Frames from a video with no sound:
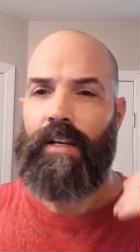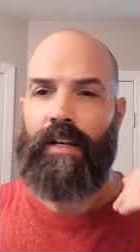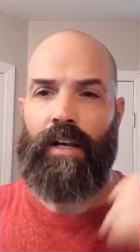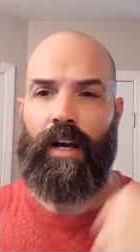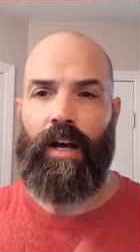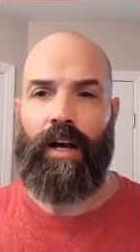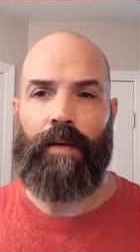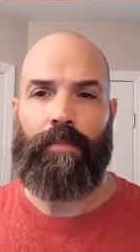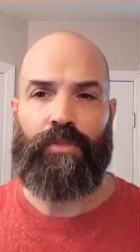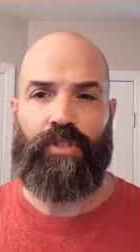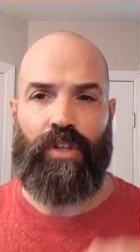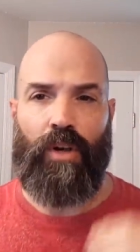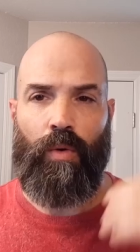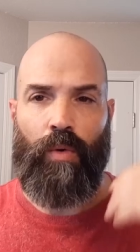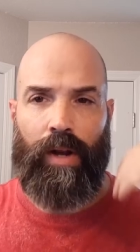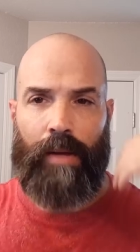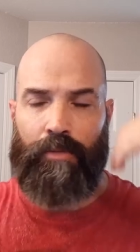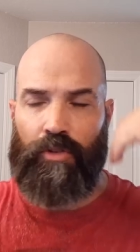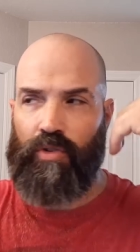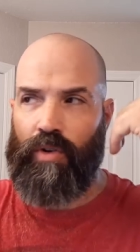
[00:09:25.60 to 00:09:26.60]
Um, so
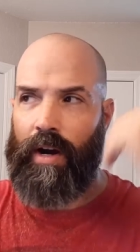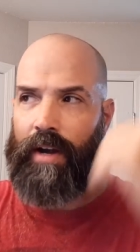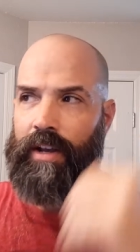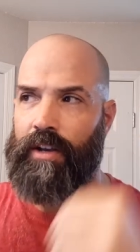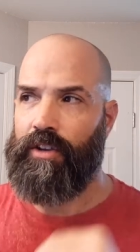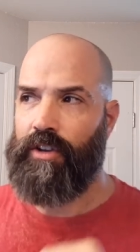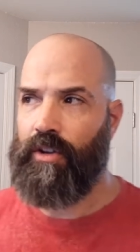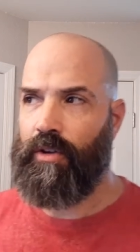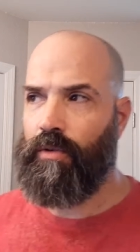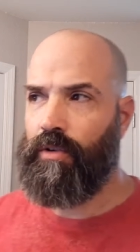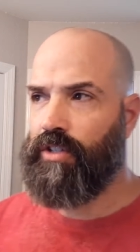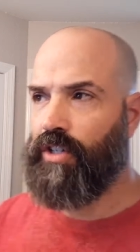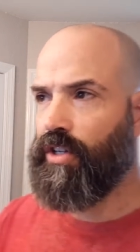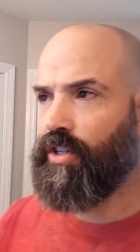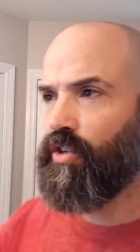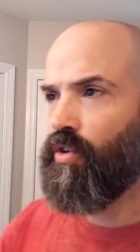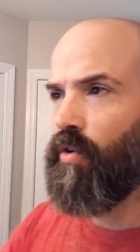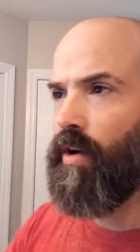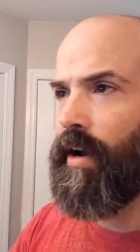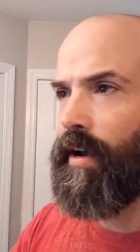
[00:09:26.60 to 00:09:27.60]
what I'm trying to do is
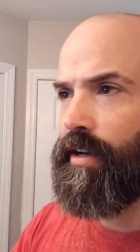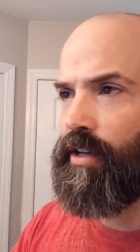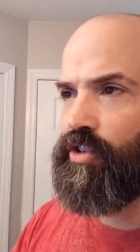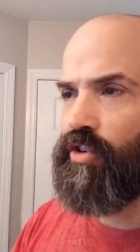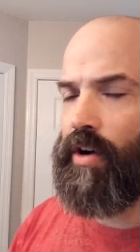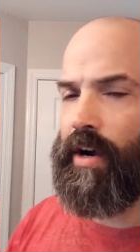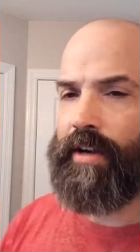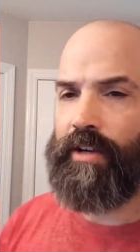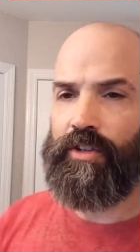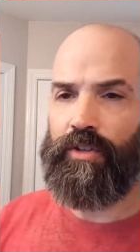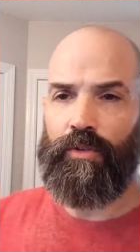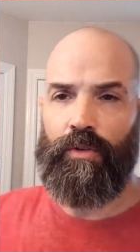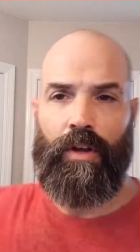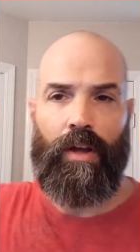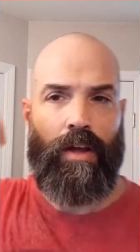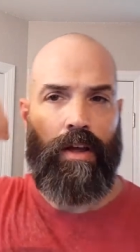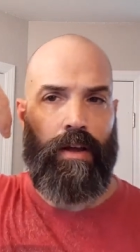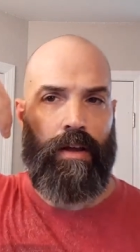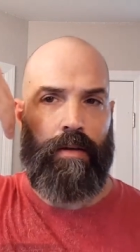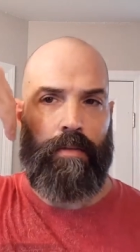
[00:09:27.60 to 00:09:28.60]
just trying
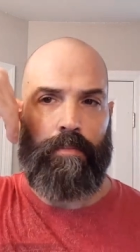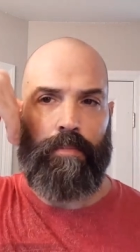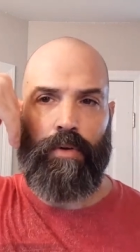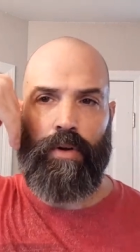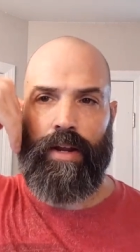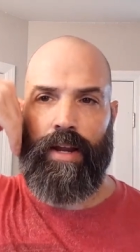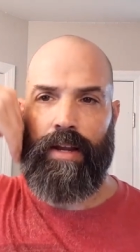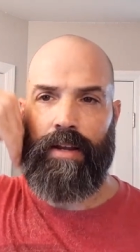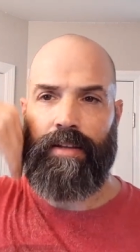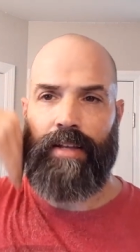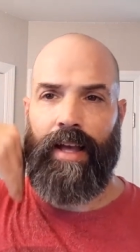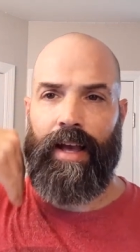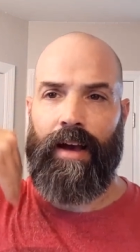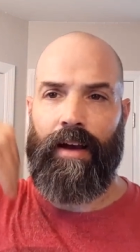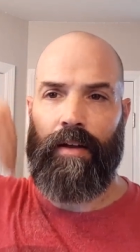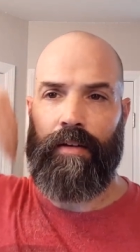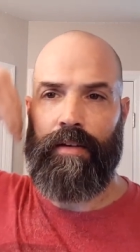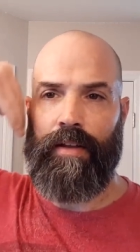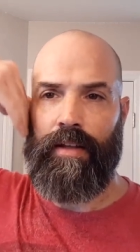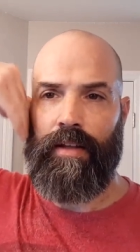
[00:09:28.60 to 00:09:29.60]
to bring it
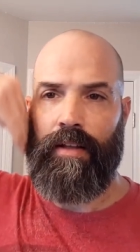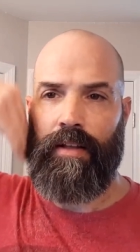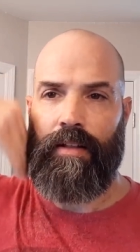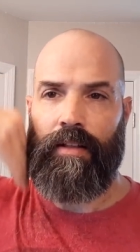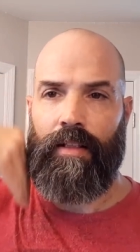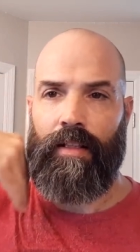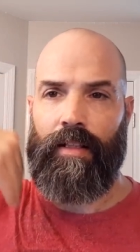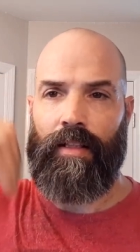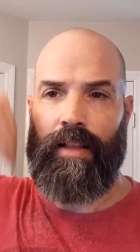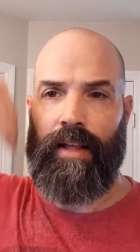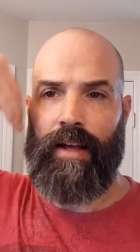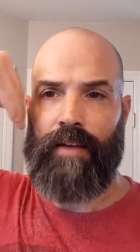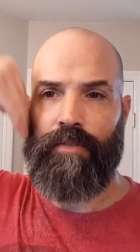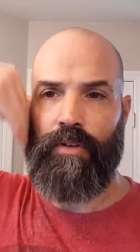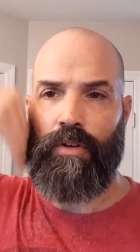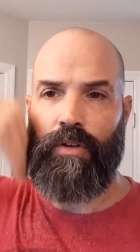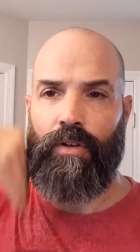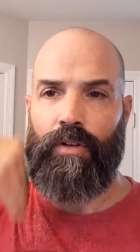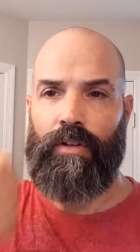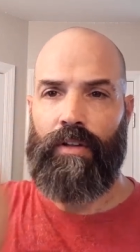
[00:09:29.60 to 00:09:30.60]
down
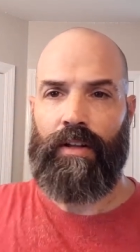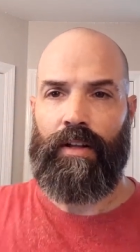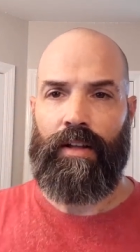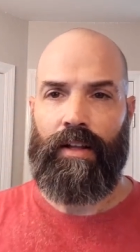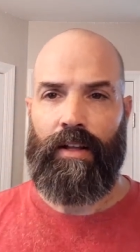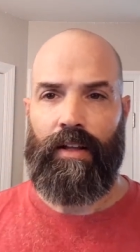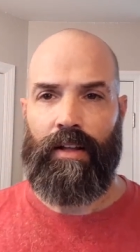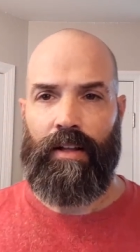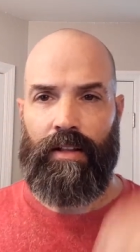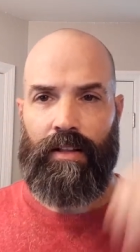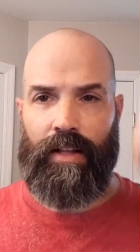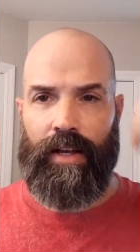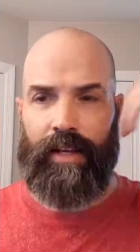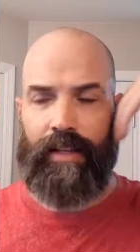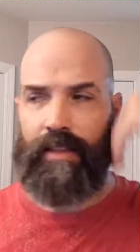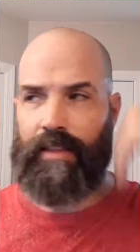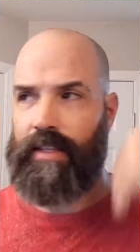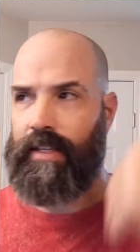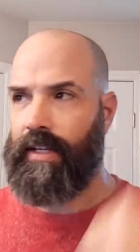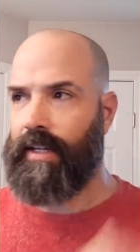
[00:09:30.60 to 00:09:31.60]
level
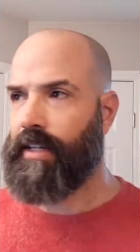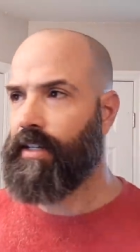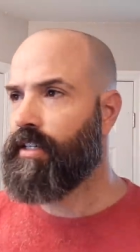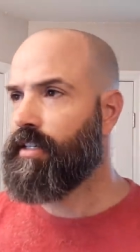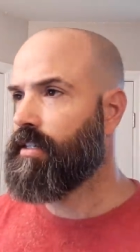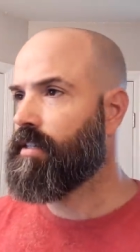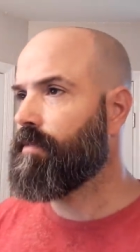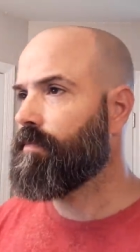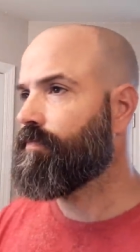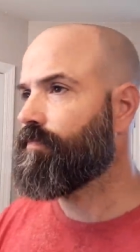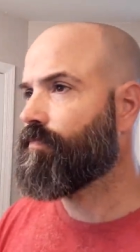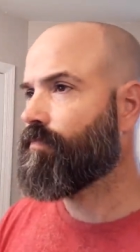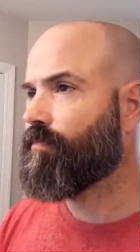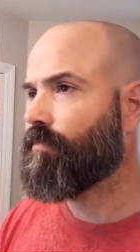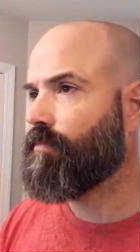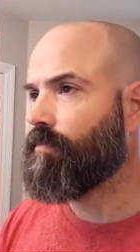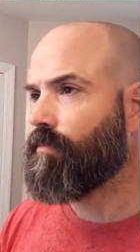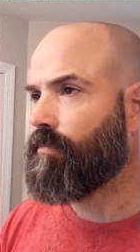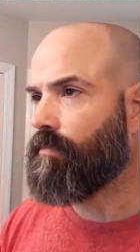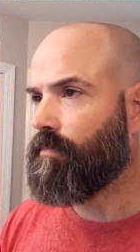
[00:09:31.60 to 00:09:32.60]
like this
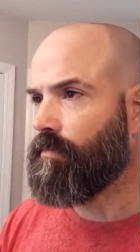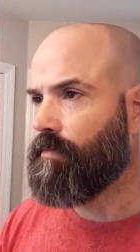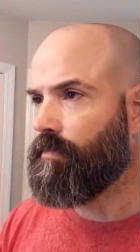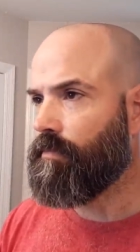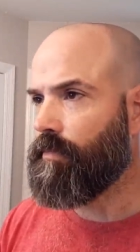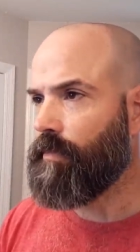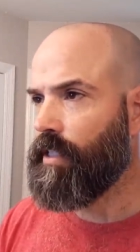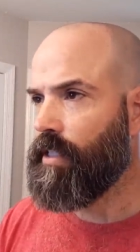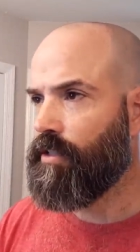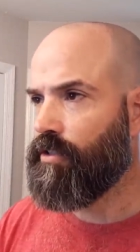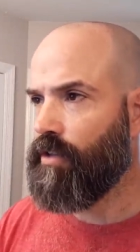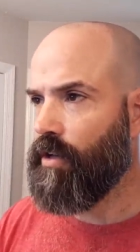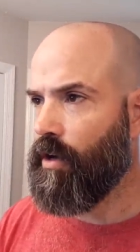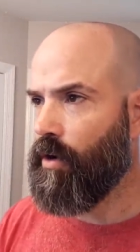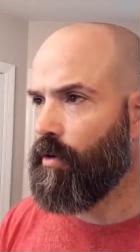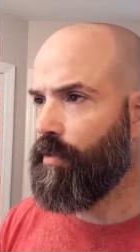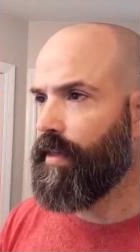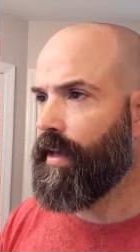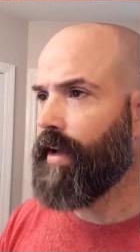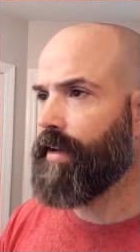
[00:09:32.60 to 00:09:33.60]

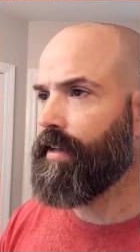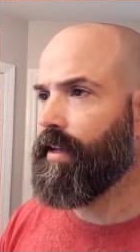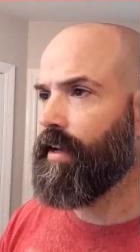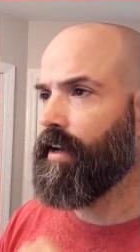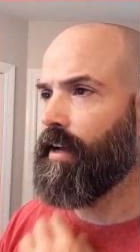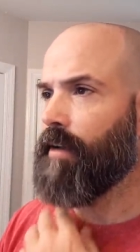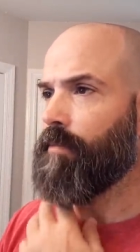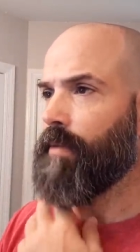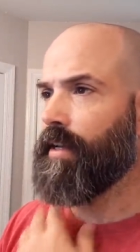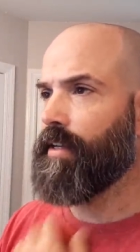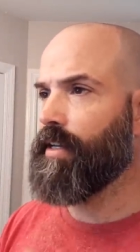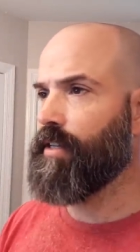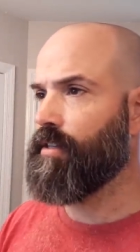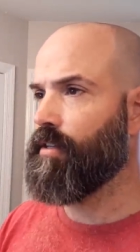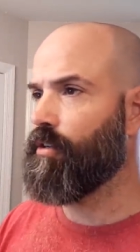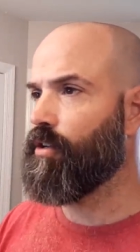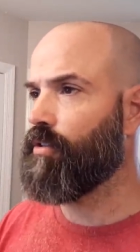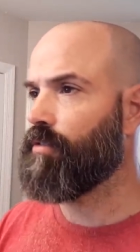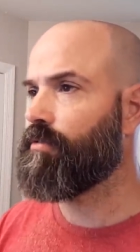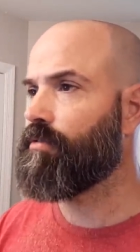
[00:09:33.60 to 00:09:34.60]
so that um, it
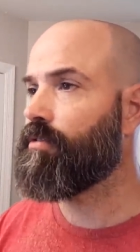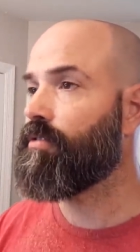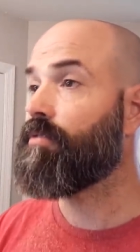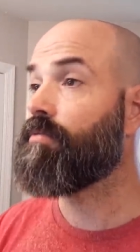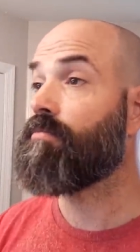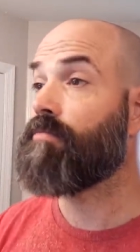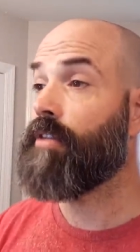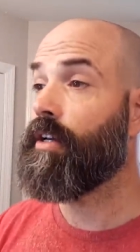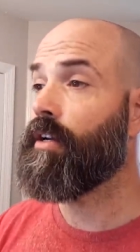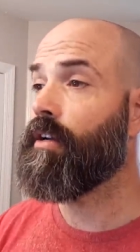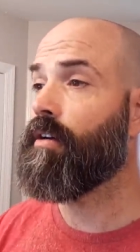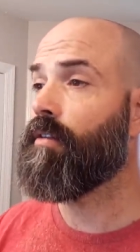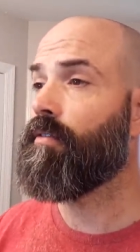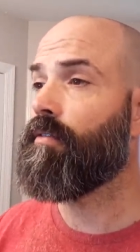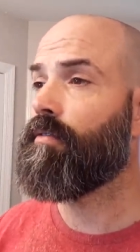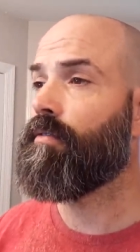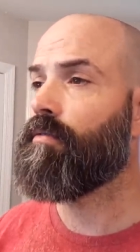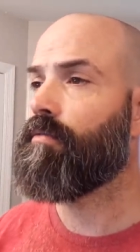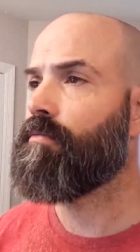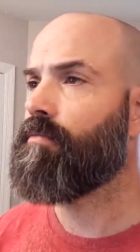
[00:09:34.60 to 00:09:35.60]
doesn't look, you know,